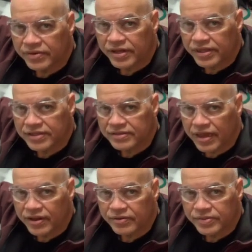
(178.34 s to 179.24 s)
Cut this
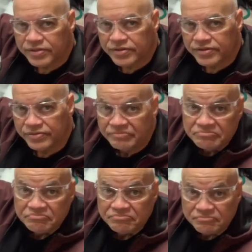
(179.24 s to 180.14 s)
guy open too.
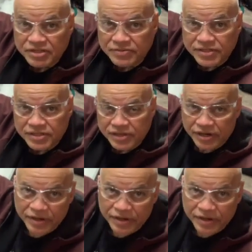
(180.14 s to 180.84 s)
See what's in there.